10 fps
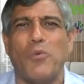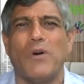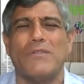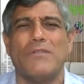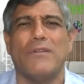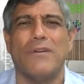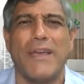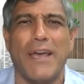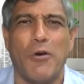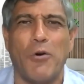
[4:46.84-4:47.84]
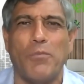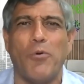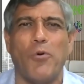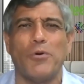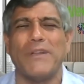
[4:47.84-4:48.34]
ones to get on
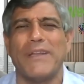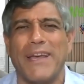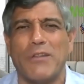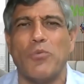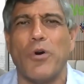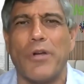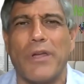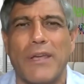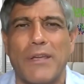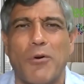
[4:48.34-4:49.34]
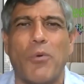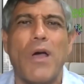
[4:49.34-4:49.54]
board and get working.